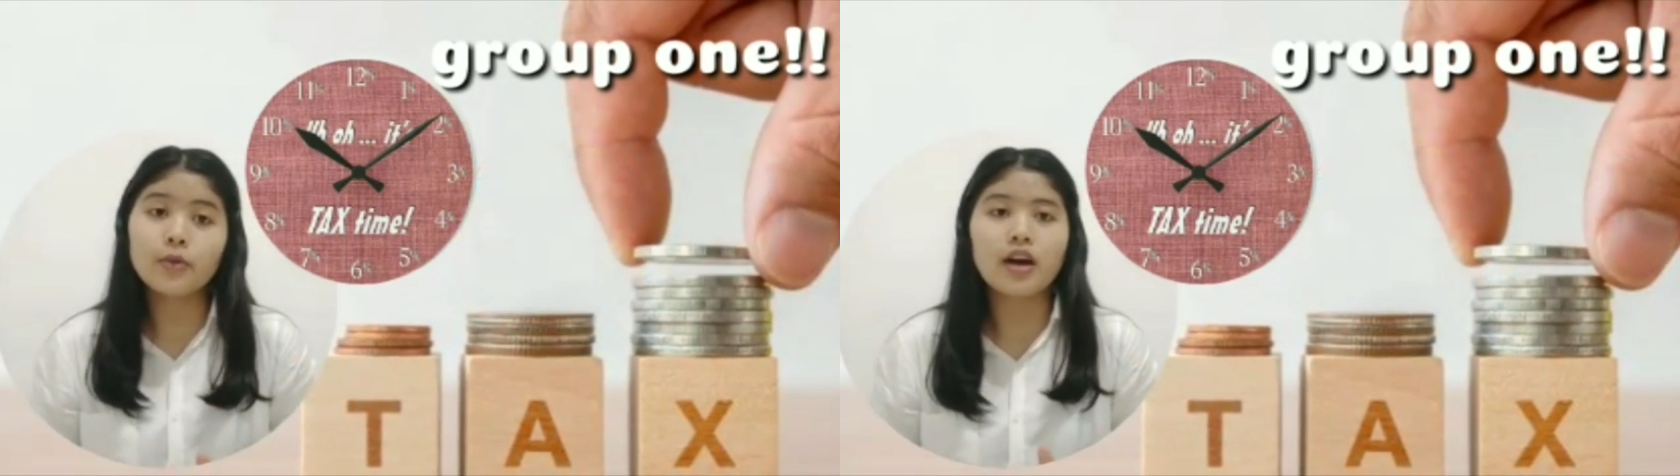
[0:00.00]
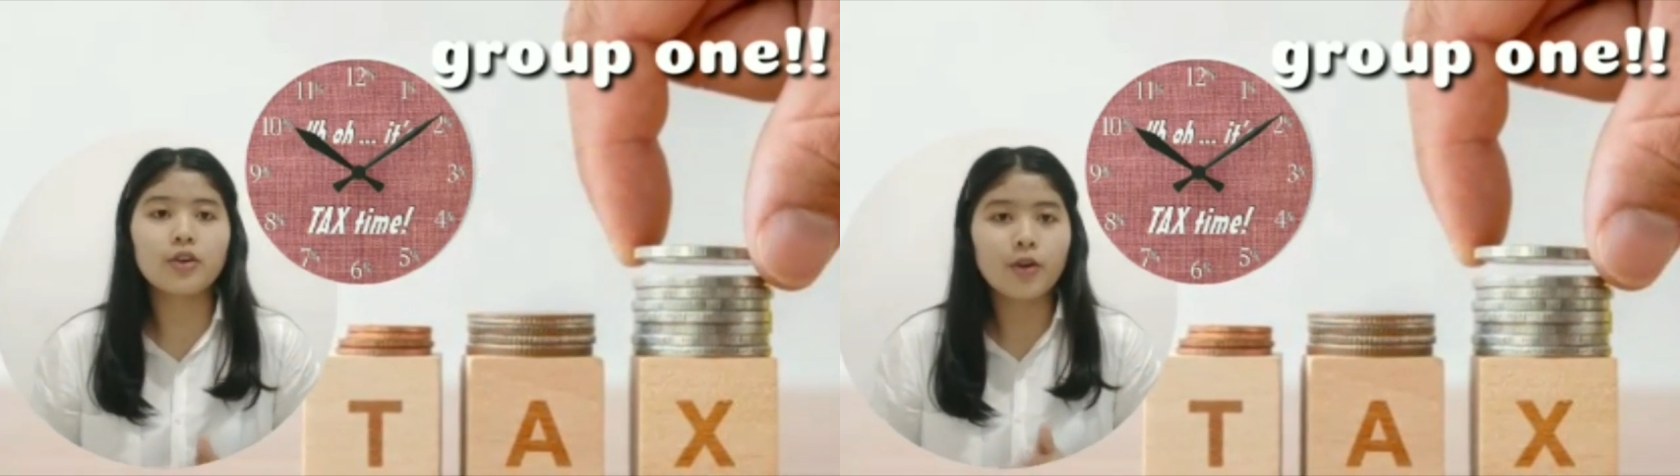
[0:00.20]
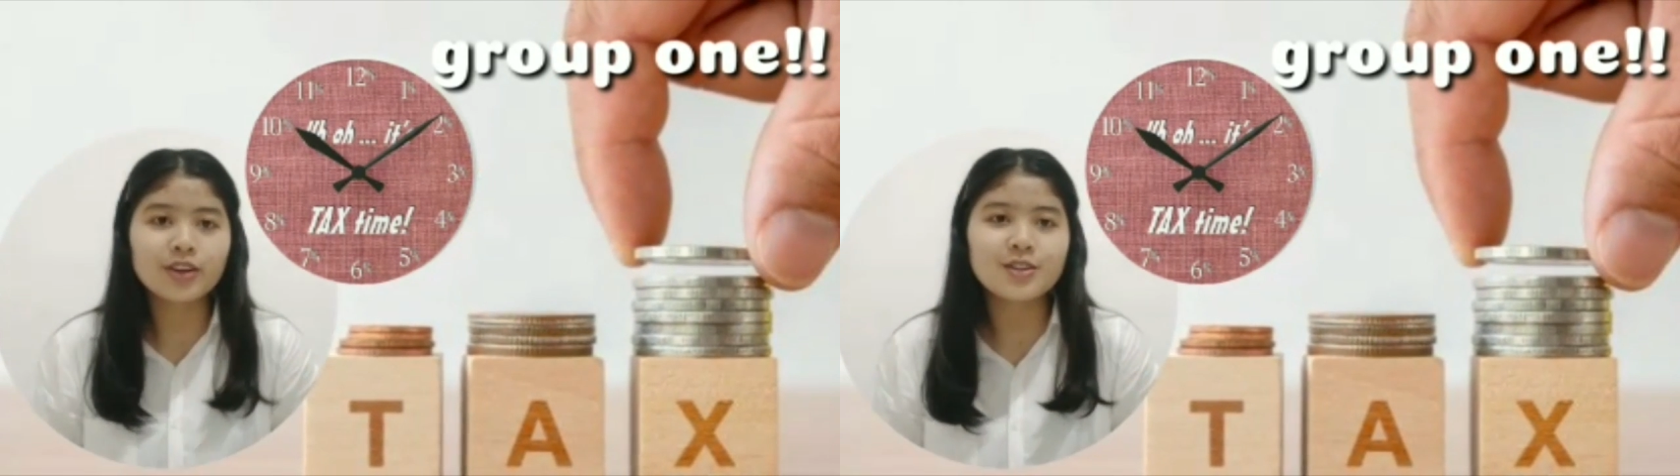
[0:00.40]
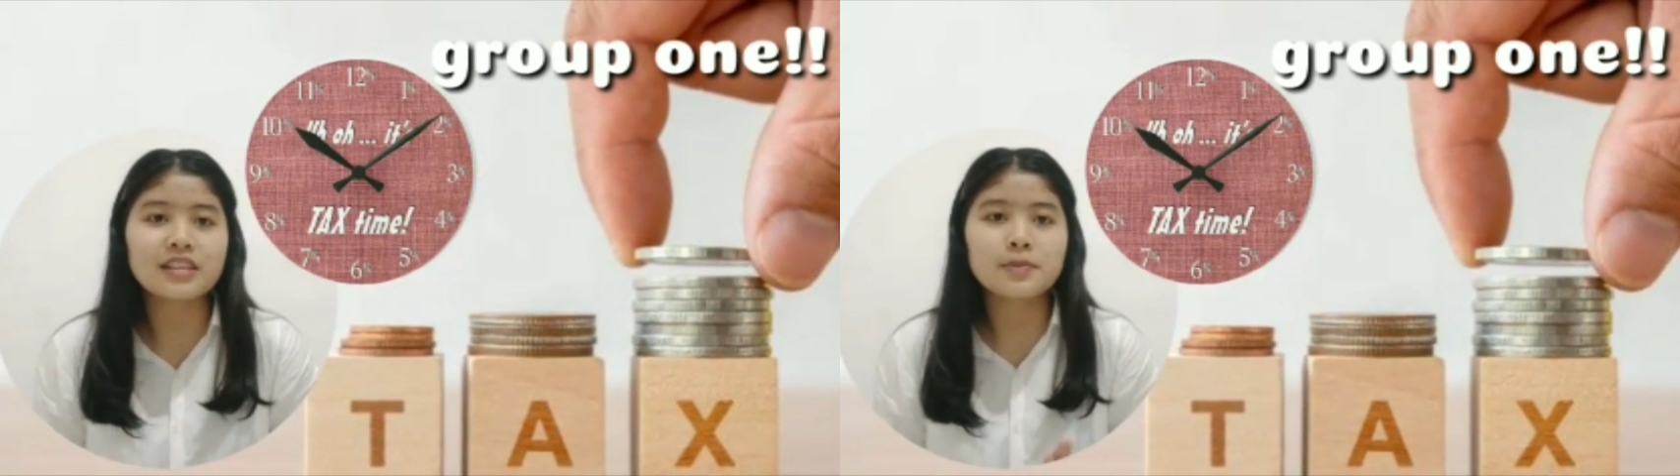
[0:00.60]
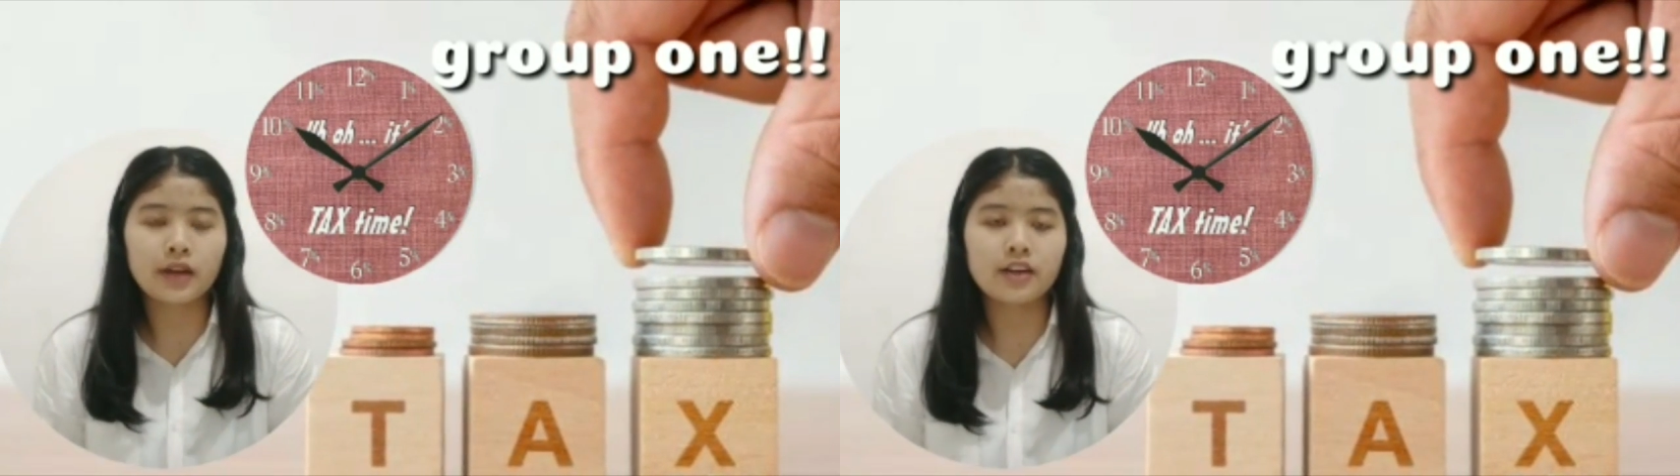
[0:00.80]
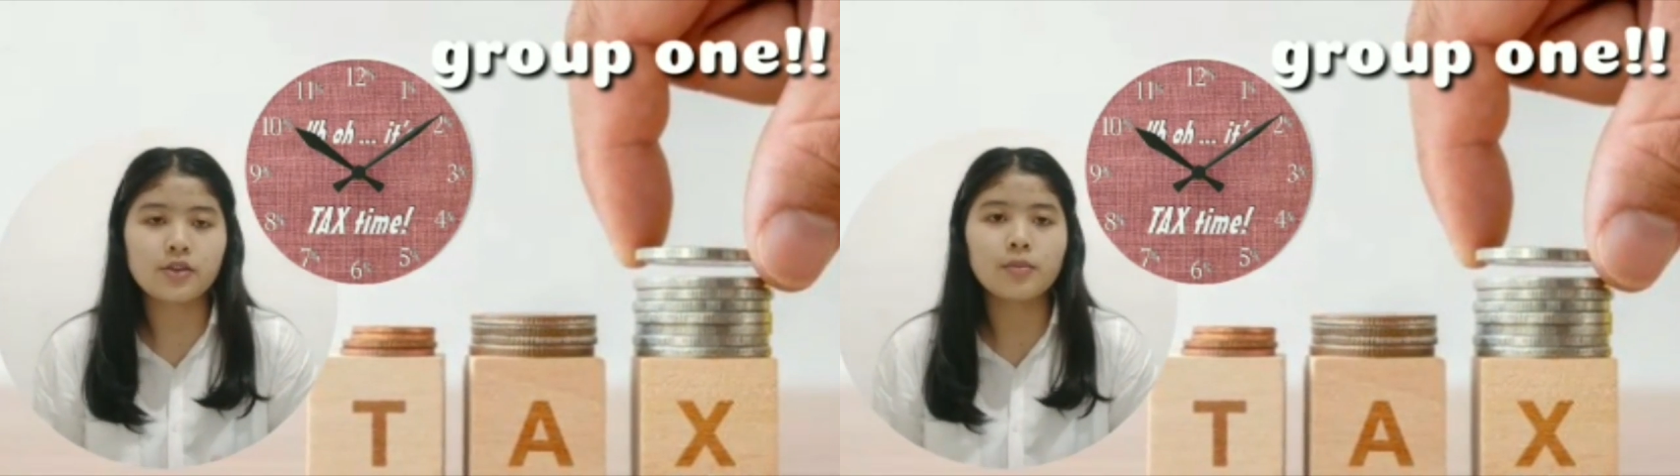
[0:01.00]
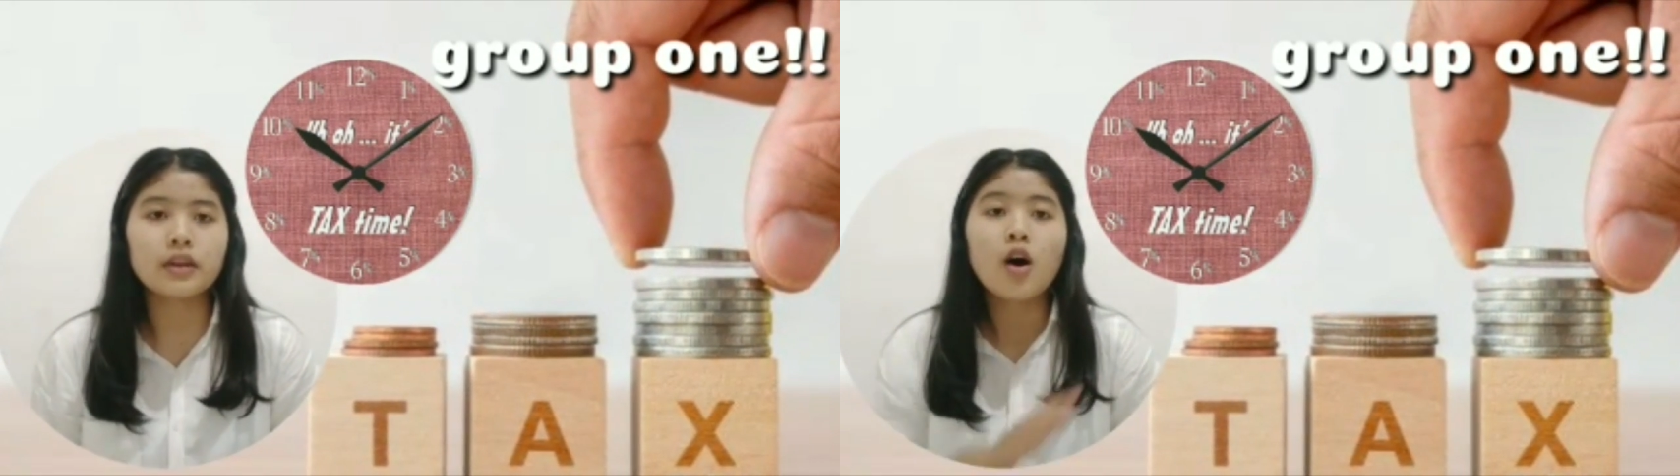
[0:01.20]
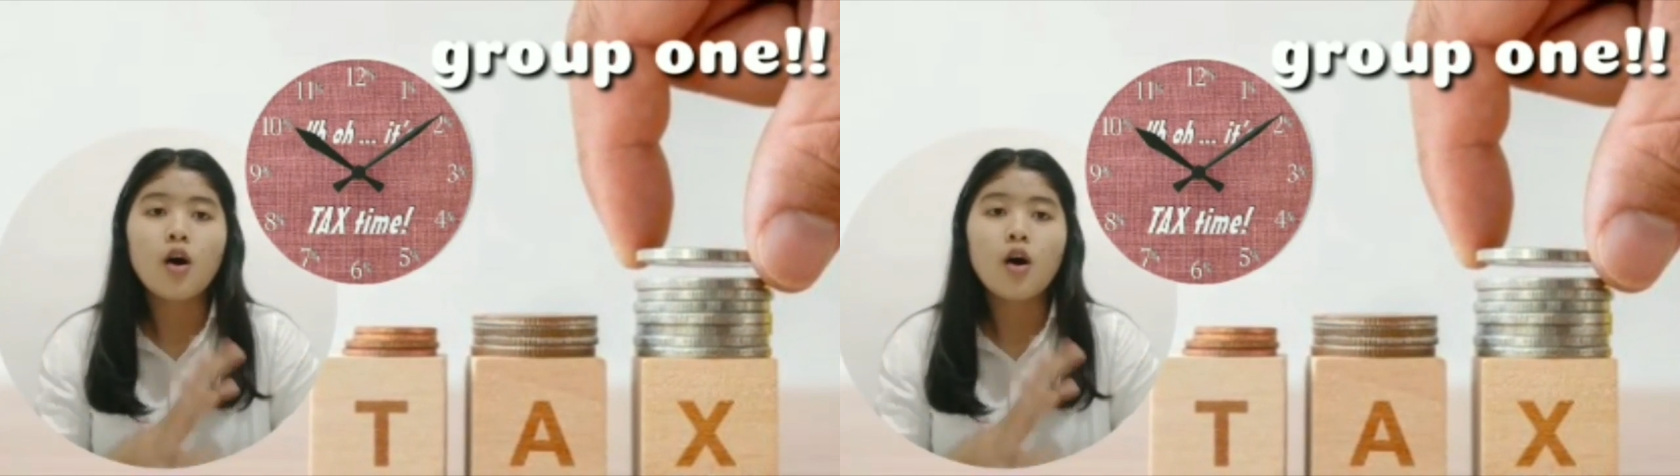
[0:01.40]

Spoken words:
we are going to explain you about